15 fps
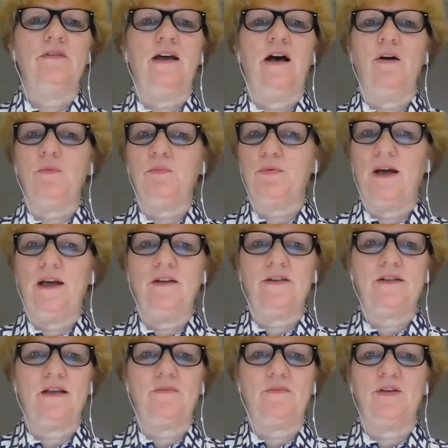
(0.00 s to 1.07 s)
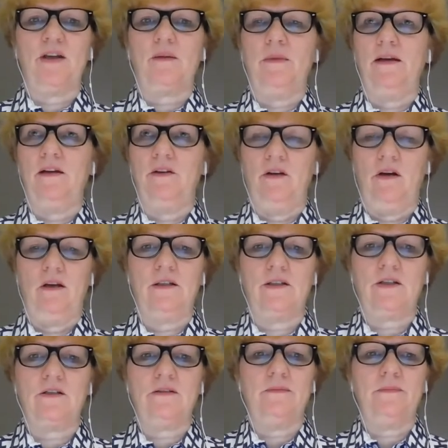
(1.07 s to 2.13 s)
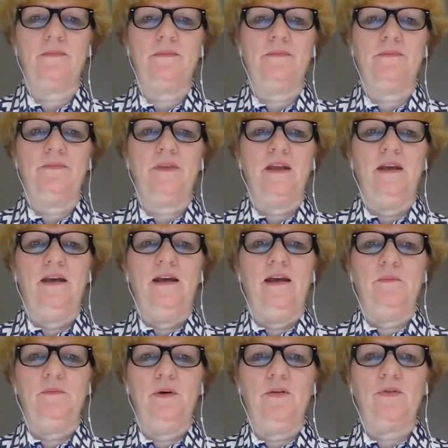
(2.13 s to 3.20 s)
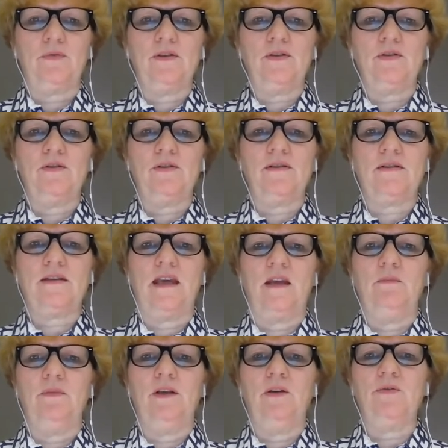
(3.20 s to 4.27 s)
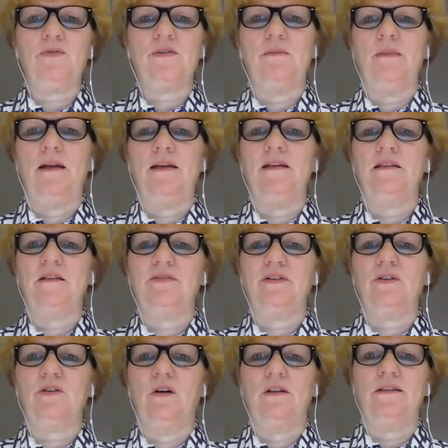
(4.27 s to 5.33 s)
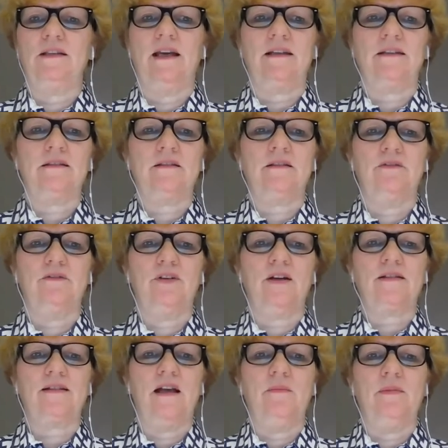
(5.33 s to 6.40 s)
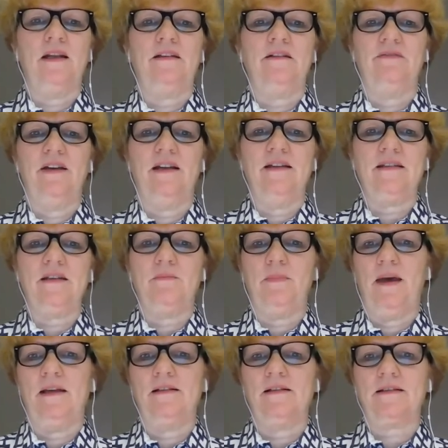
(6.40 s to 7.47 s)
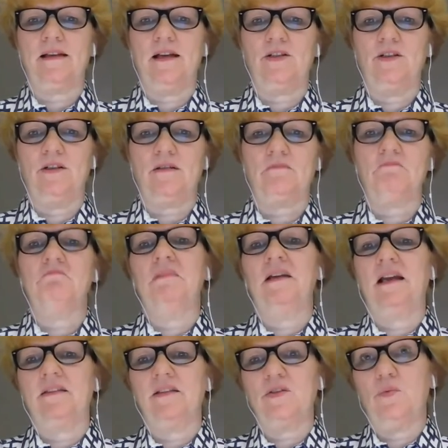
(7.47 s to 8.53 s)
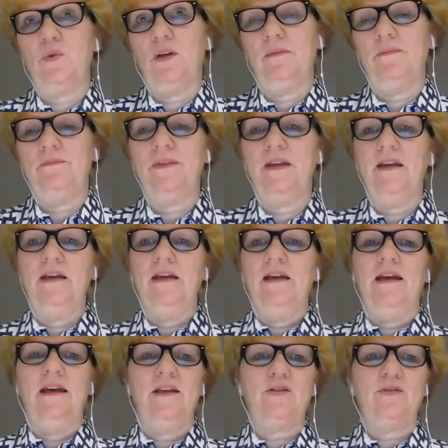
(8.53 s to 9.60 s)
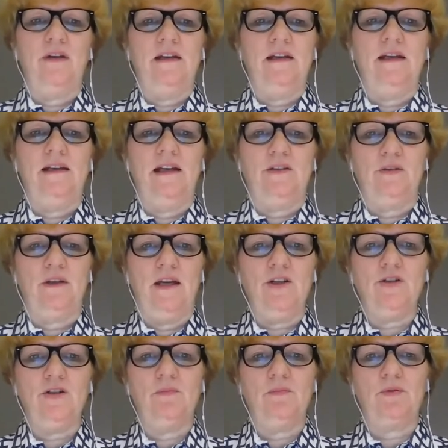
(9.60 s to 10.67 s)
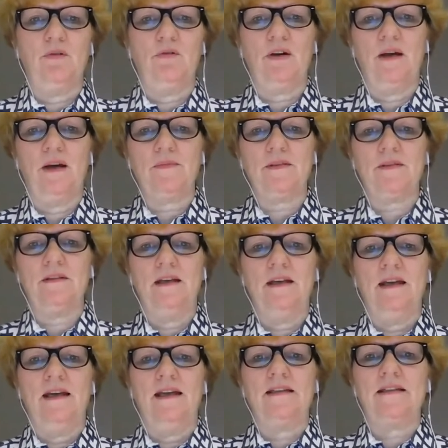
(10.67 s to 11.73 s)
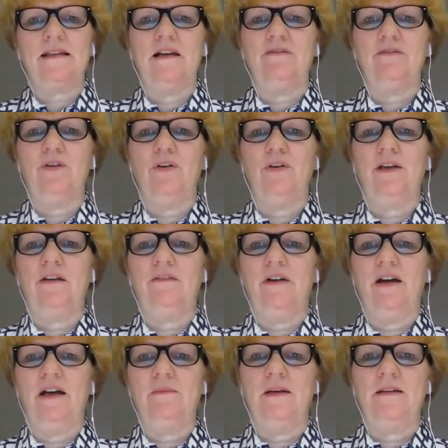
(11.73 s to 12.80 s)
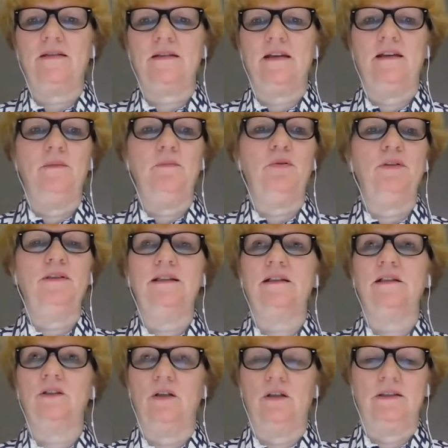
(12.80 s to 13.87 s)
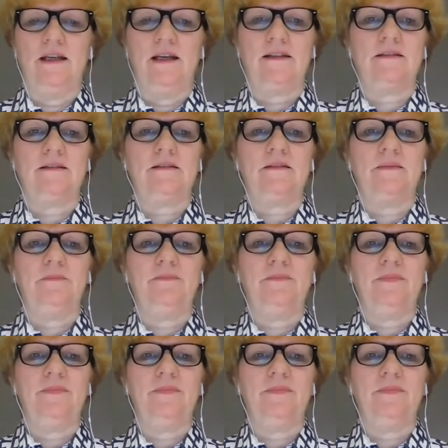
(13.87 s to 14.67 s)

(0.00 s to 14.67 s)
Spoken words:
without prior subject matter knowledge. And both resources can be used in many different contexts. For example, at events and panel discussions like this one, in training and educational programs, in self-learning environments, and in political contexts.